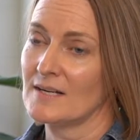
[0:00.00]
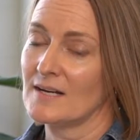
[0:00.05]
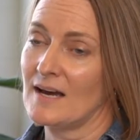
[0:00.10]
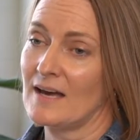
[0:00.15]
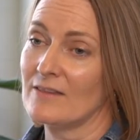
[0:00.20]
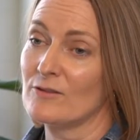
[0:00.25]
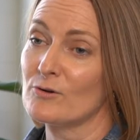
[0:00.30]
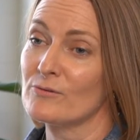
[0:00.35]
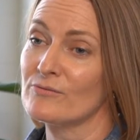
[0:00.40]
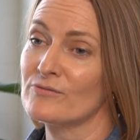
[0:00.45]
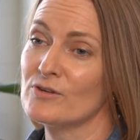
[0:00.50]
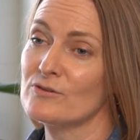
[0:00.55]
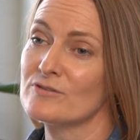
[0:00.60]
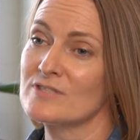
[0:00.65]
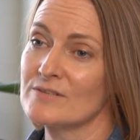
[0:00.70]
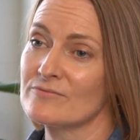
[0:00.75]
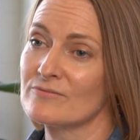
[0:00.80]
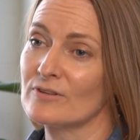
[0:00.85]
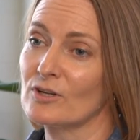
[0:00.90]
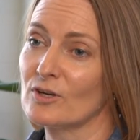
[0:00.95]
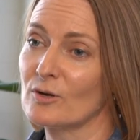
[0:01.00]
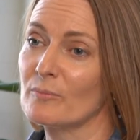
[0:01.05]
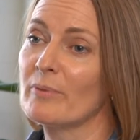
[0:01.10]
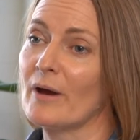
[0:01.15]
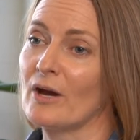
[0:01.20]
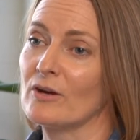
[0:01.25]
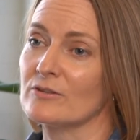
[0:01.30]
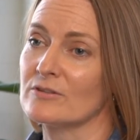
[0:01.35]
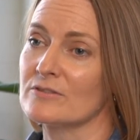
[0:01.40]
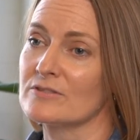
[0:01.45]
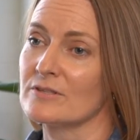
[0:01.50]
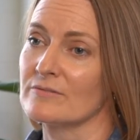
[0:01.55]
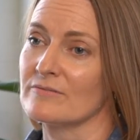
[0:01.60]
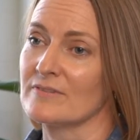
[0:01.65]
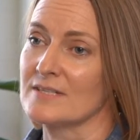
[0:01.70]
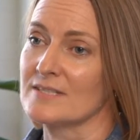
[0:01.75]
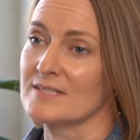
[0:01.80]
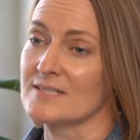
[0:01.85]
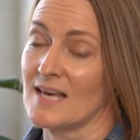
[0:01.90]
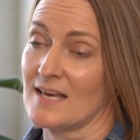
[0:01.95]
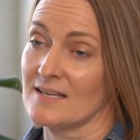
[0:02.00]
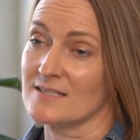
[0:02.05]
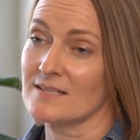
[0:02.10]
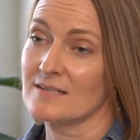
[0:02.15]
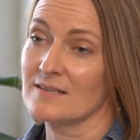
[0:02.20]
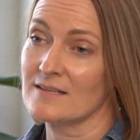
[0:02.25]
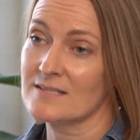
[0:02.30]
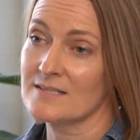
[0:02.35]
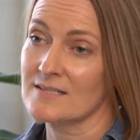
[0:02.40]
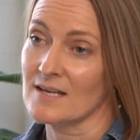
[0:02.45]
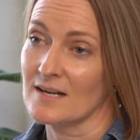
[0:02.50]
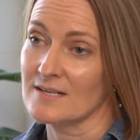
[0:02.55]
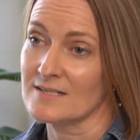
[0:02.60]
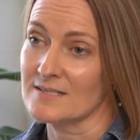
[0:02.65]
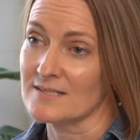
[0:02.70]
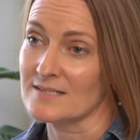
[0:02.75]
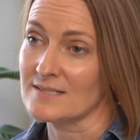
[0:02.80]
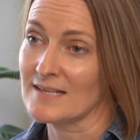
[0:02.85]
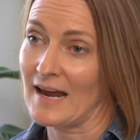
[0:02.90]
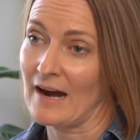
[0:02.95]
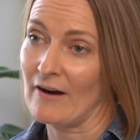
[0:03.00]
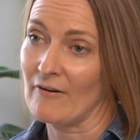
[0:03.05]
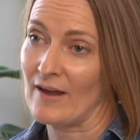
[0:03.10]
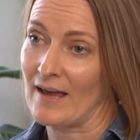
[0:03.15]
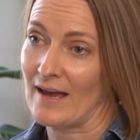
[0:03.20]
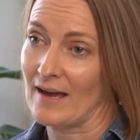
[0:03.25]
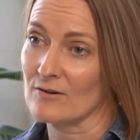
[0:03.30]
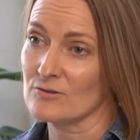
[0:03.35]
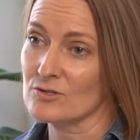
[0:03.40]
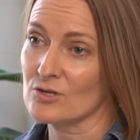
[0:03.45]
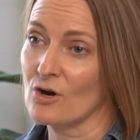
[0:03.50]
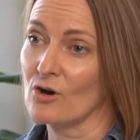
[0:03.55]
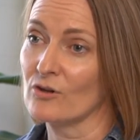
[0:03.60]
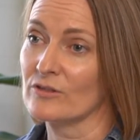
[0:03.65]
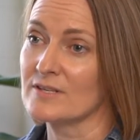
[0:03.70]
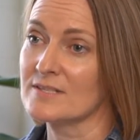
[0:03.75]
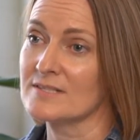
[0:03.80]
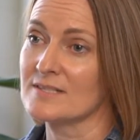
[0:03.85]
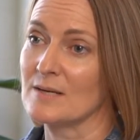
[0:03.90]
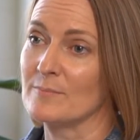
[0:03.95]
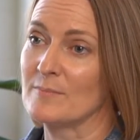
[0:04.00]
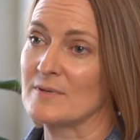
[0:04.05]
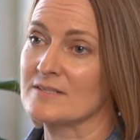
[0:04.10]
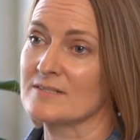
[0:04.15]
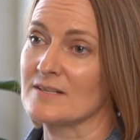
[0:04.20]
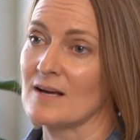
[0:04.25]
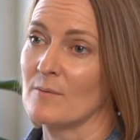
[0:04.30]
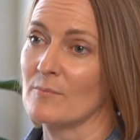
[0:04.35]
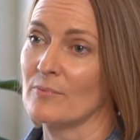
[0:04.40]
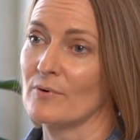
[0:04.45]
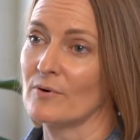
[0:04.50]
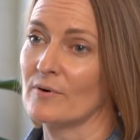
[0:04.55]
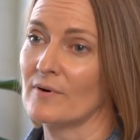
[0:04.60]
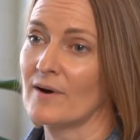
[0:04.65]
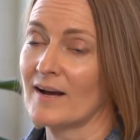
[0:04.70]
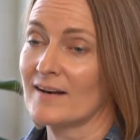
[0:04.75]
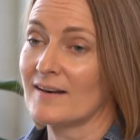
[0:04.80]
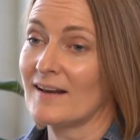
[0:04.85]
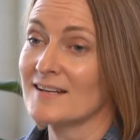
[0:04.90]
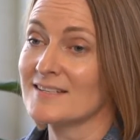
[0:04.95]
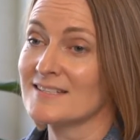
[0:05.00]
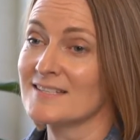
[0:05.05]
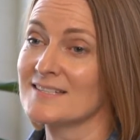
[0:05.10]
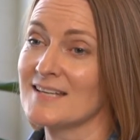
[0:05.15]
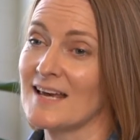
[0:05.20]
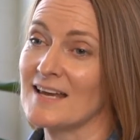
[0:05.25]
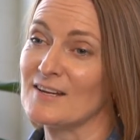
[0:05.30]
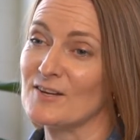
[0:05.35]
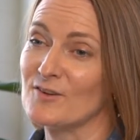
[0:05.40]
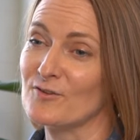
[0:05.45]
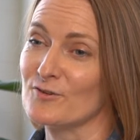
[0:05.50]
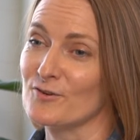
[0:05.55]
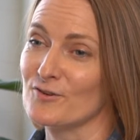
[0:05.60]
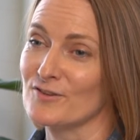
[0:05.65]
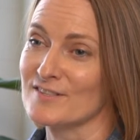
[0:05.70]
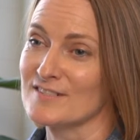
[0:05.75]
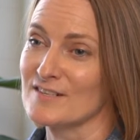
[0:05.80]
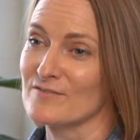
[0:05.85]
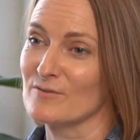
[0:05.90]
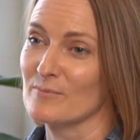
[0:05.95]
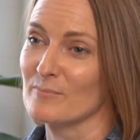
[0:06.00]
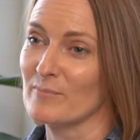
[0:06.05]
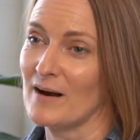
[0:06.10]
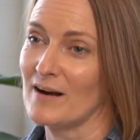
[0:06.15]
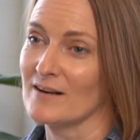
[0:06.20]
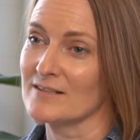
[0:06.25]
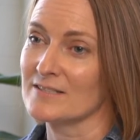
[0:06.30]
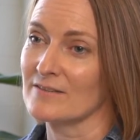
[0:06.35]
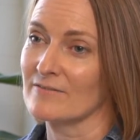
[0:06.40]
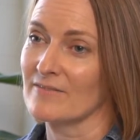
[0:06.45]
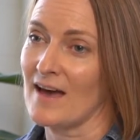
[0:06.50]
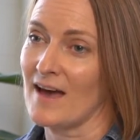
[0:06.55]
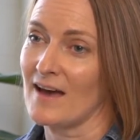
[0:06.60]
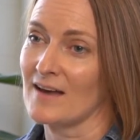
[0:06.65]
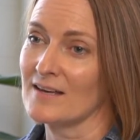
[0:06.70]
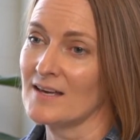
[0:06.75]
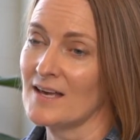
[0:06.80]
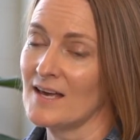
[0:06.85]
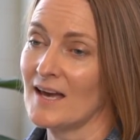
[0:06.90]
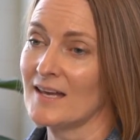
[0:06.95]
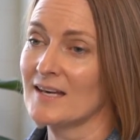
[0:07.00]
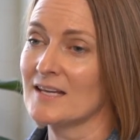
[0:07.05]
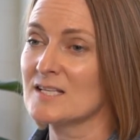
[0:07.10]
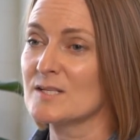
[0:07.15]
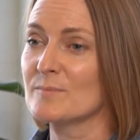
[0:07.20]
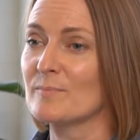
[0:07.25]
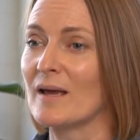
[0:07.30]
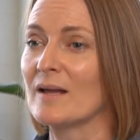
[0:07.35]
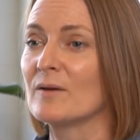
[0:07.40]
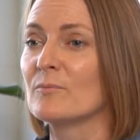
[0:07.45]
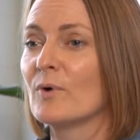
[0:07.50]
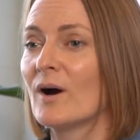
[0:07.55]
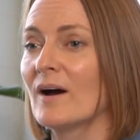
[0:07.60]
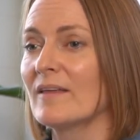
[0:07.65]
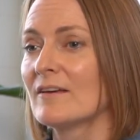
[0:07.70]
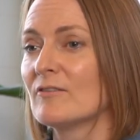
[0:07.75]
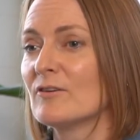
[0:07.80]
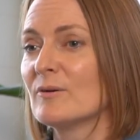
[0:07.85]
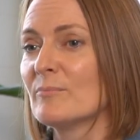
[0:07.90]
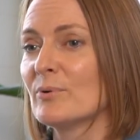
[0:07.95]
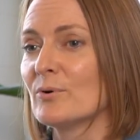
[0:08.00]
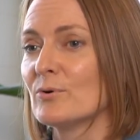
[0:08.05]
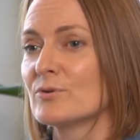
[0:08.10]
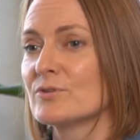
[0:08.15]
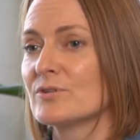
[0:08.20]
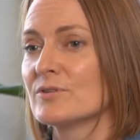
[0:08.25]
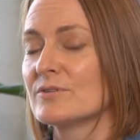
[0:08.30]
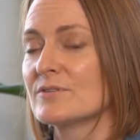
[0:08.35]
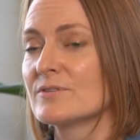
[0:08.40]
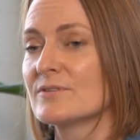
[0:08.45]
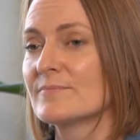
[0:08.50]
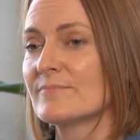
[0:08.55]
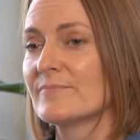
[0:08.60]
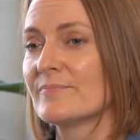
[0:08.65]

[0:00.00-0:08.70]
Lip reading: And there are a few different components of this test that the scientists carry out on the semen sample. I'd like to take you through the different parts of that and explain why they're important.